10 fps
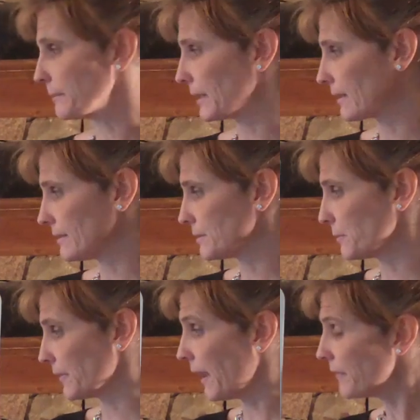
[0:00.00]
because
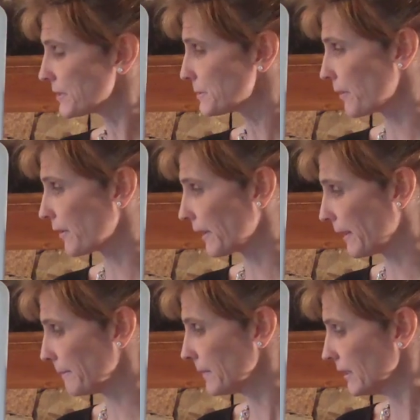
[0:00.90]
without this program,